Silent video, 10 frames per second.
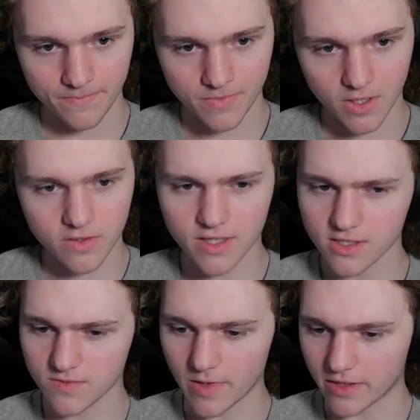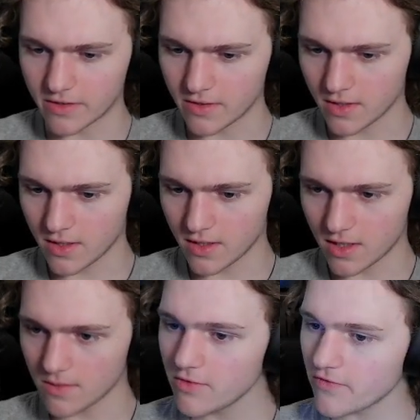Okay, that's better.
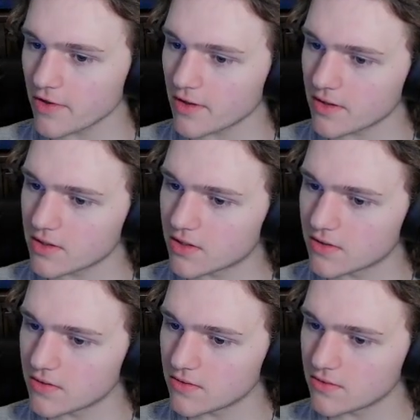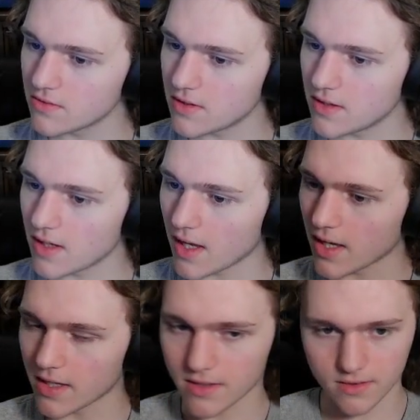Moving on to
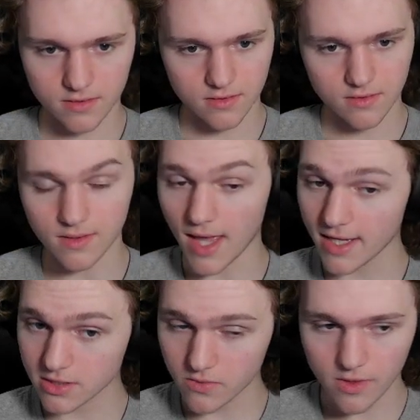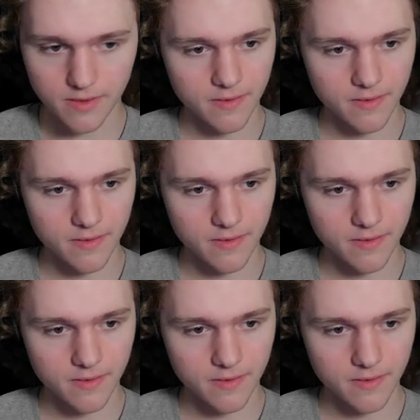9. The last one.